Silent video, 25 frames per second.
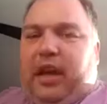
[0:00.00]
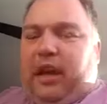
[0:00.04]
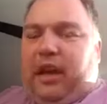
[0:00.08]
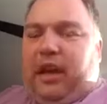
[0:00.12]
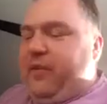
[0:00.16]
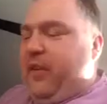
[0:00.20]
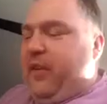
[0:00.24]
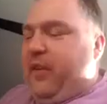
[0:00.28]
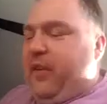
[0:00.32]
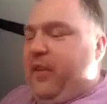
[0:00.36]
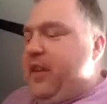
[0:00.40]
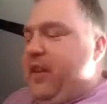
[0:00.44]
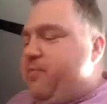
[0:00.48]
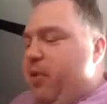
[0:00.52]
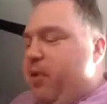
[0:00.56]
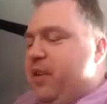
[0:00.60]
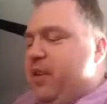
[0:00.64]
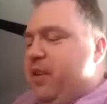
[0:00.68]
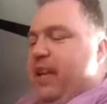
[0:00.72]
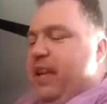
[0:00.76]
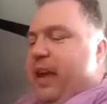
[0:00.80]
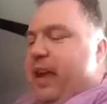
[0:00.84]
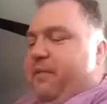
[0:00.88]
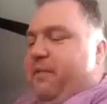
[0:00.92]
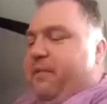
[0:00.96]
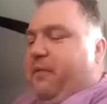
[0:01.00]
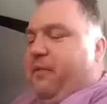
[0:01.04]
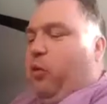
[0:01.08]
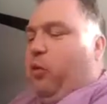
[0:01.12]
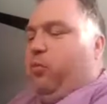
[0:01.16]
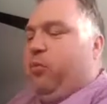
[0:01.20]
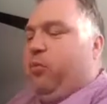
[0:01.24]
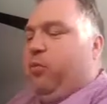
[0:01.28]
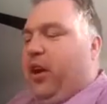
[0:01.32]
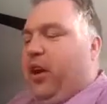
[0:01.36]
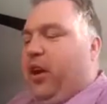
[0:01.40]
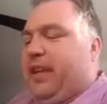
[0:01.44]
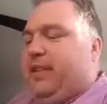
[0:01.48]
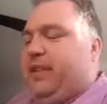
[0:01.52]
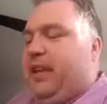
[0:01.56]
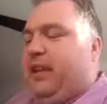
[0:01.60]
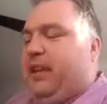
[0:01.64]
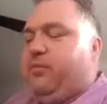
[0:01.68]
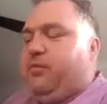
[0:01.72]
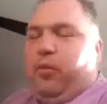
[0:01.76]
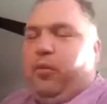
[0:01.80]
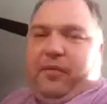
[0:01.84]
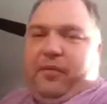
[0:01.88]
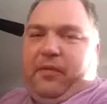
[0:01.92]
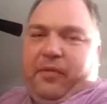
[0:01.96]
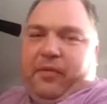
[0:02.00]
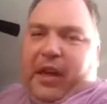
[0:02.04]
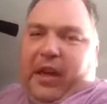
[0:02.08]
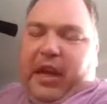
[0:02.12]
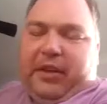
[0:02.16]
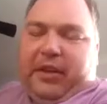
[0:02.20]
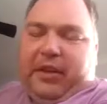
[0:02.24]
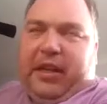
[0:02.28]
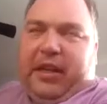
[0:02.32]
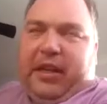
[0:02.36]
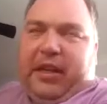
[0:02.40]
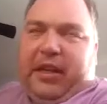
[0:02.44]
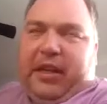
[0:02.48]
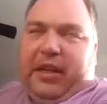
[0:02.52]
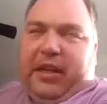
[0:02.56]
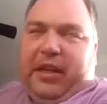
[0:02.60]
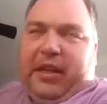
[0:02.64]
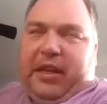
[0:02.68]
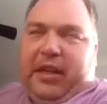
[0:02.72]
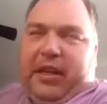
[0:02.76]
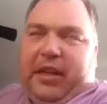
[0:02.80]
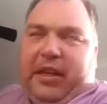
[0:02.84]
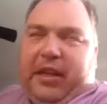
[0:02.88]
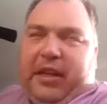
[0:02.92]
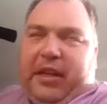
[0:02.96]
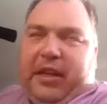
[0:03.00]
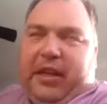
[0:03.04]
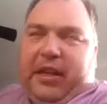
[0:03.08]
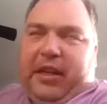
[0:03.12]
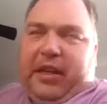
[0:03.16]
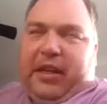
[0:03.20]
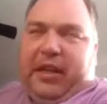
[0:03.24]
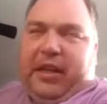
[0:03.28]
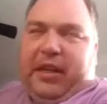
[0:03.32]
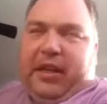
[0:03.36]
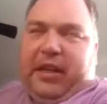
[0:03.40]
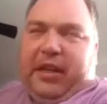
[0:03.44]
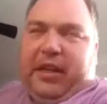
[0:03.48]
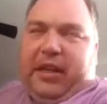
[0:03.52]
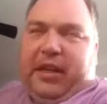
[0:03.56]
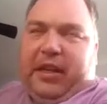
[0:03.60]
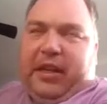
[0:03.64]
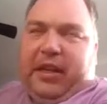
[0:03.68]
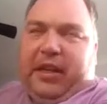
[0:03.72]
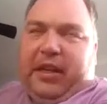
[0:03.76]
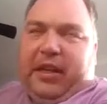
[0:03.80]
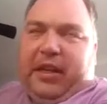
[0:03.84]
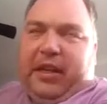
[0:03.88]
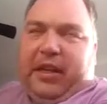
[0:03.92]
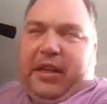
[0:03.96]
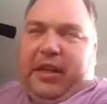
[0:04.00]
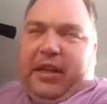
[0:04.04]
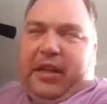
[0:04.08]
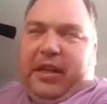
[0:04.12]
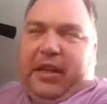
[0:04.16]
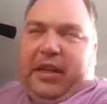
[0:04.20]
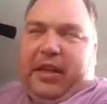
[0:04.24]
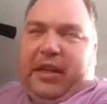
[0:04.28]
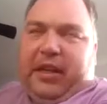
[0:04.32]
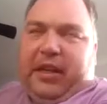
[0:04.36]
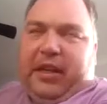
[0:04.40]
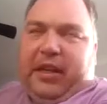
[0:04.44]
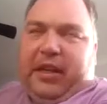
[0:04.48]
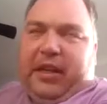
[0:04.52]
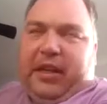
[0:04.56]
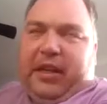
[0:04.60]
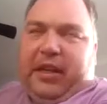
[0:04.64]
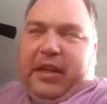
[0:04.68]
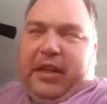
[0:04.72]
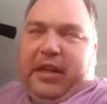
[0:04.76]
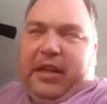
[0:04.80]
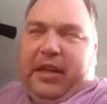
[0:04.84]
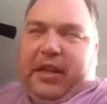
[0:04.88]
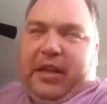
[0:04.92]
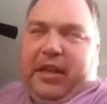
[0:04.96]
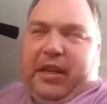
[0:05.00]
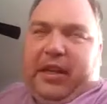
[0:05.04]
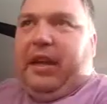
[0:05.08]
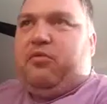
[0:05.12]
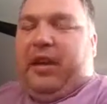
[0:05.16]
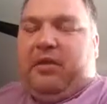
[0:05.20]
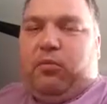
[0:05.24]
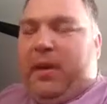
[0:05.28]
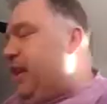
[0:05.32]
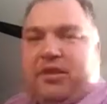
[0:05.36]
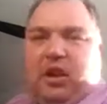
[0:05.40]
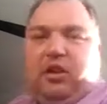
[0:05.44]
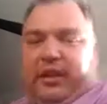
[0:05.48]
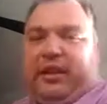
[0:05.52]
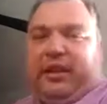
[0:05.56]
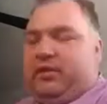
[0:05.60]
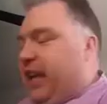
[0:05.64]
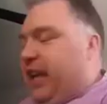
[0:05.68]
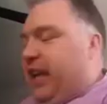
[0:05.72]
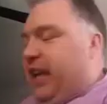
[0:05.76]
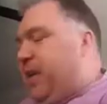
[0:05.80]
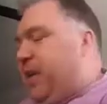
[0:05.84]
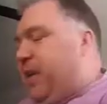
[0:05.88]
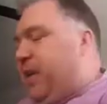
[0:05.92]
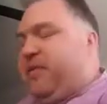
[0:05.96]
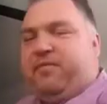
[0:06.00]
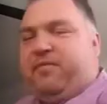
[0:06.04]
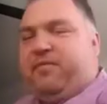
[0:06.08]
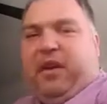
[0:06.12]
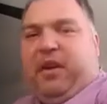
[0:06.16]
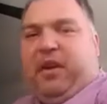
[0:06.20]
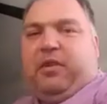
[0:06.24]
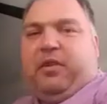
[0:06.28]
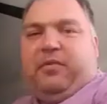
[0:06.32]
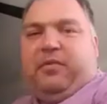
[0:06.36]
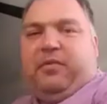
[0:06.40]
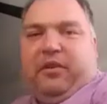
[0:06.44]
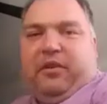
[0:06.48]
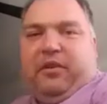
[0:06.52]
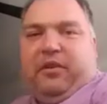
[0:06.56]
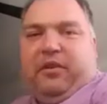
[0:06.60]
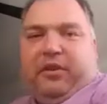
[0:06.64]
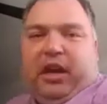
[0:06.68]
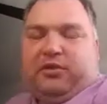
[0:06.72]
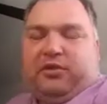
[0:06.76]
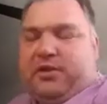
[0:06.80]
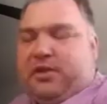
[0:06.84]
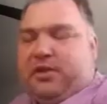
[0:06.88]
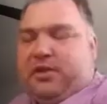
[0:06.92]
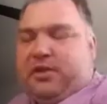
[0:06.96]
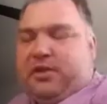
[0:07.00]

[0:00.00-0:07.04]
if he brings that form like he did at the Royal meeting in Ascot, then it'll be